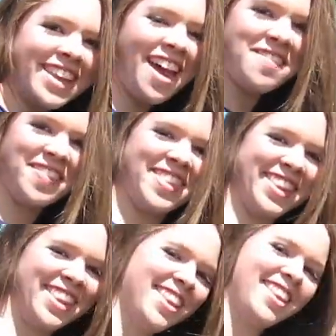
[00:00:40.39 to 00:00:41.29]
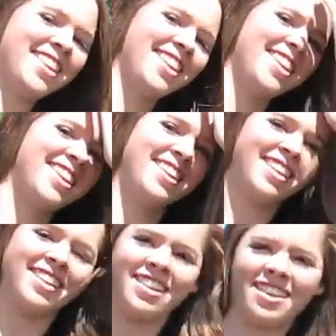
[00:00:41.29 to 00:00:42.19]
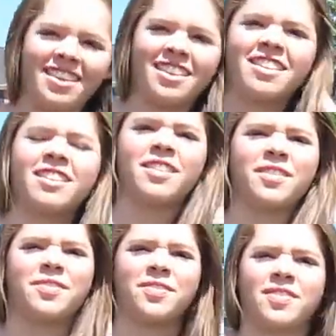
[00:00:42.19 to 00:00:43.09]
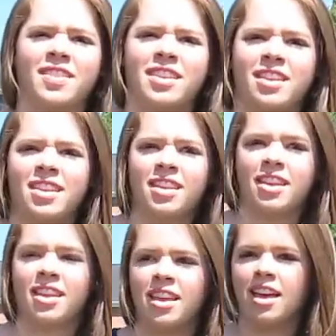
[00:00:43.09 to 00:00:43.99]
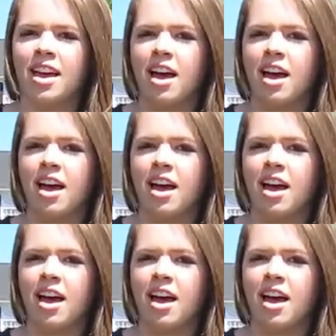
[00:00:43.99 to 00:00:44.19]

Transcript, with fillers: Yeah. Oh boy. All right. Well, let's see how fast you can go without crashing.